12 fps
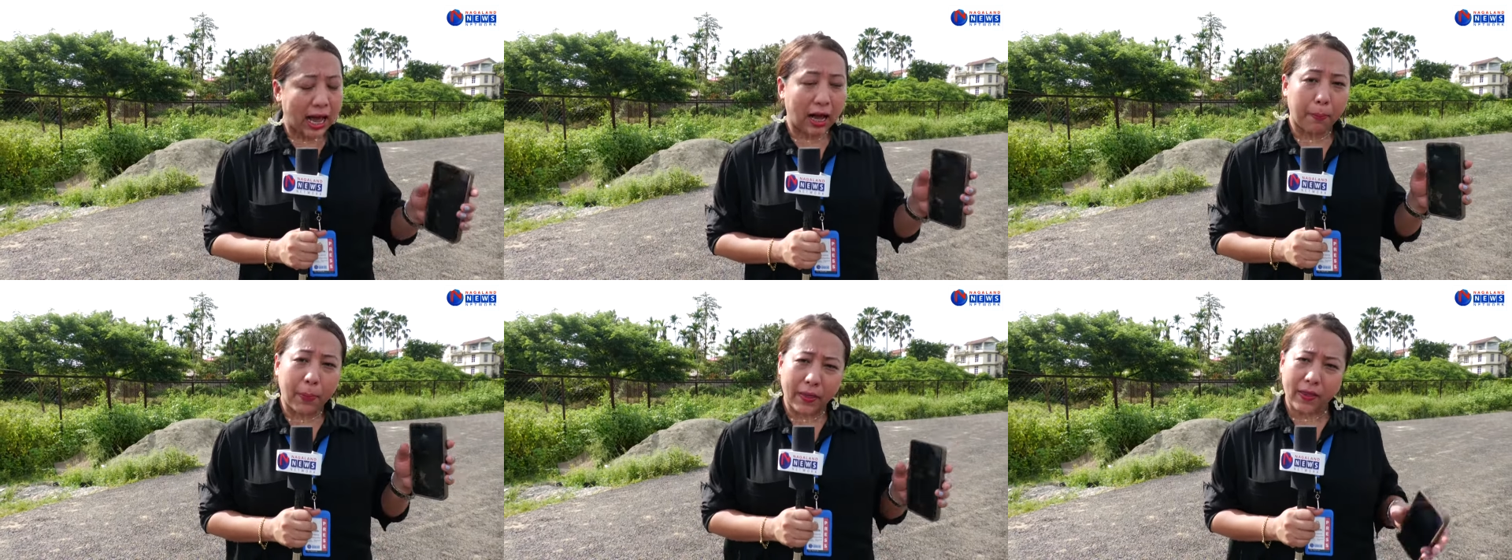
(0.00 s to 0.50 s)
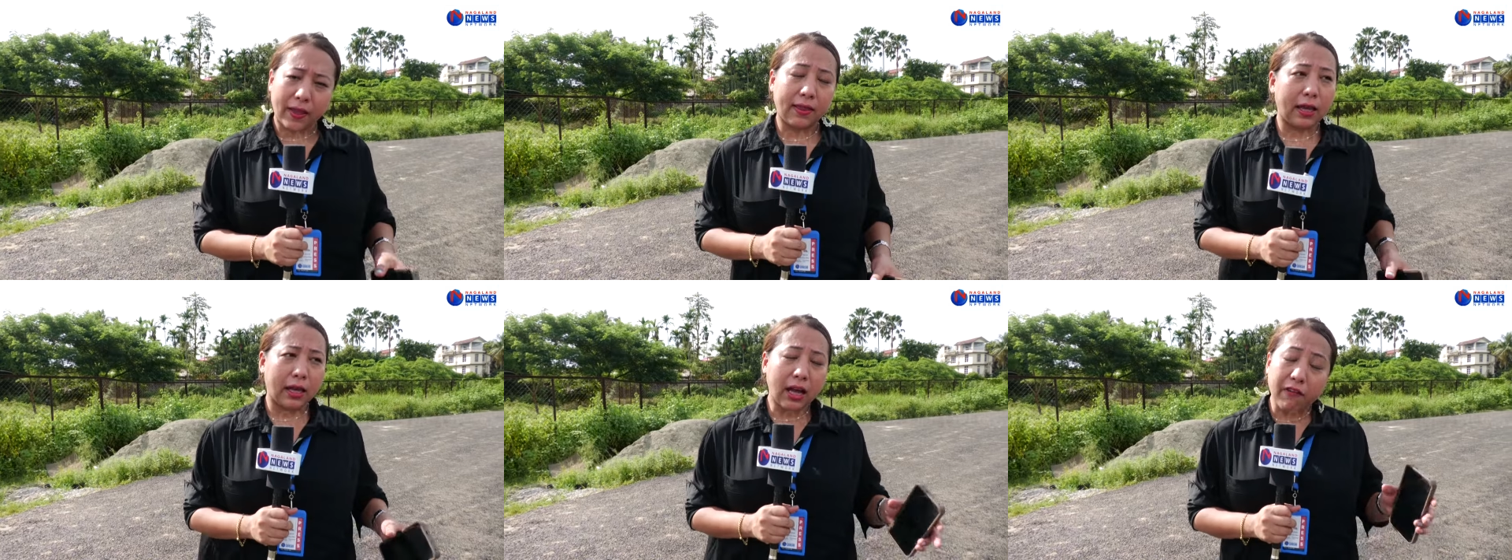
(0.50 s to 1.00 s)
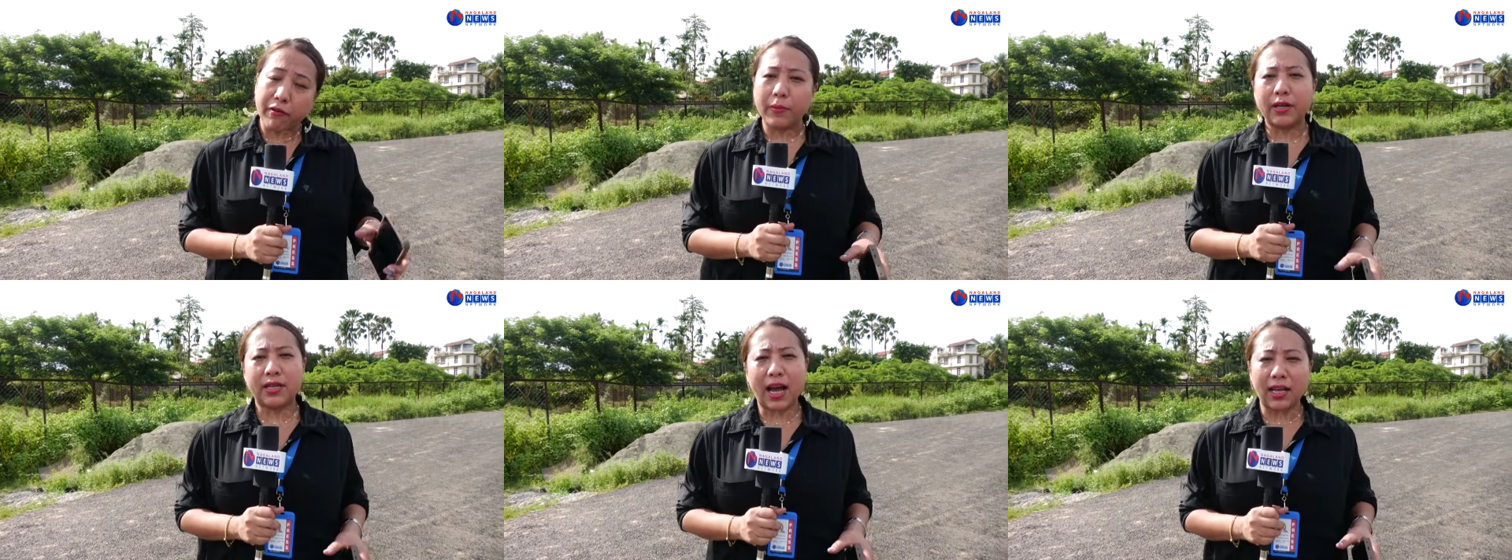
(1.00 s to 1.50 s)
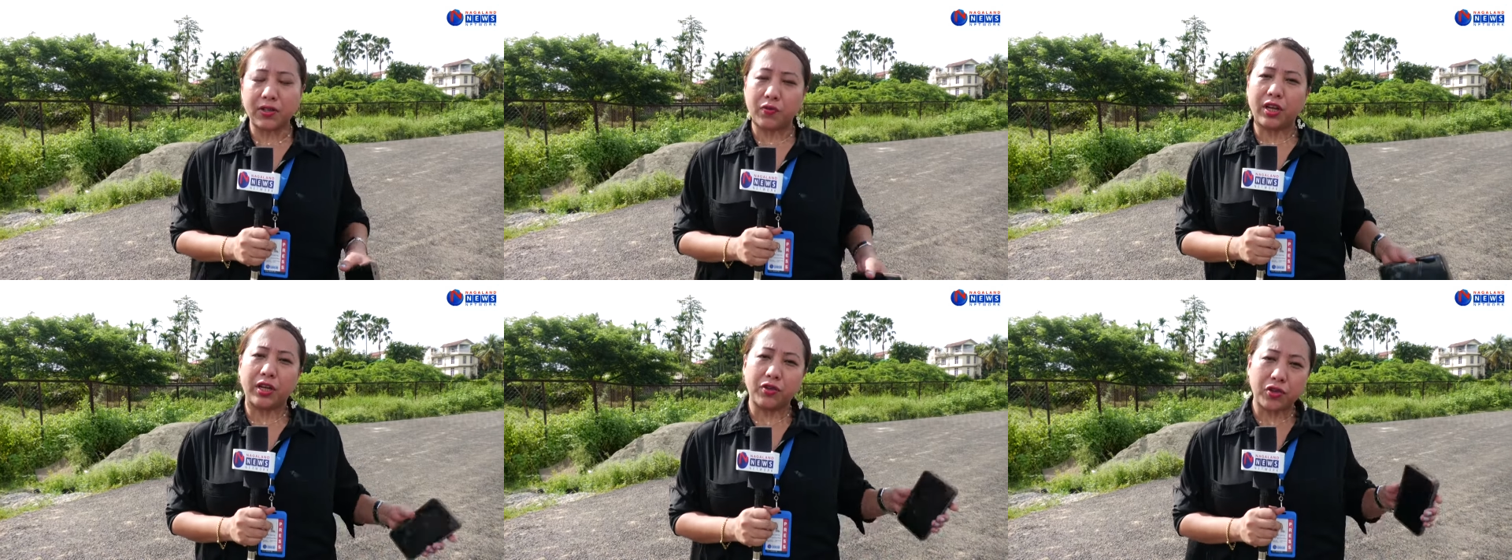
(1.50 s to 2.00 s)
uh, but then the government has
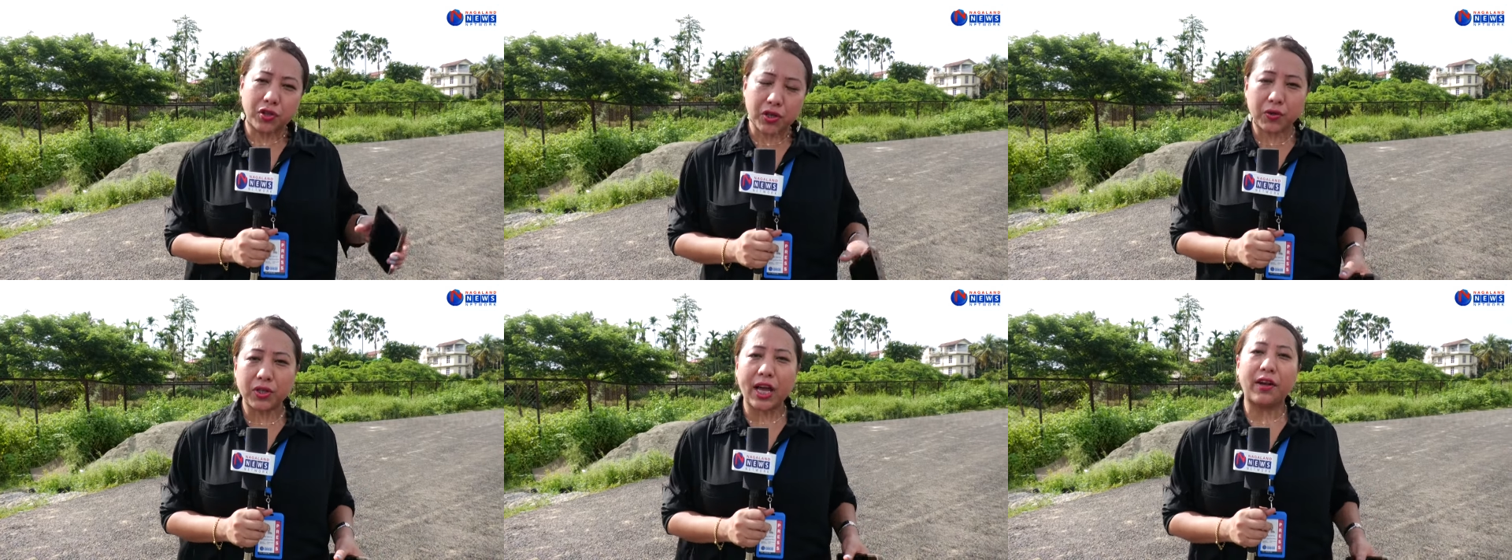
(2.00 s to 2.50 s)
reintroduced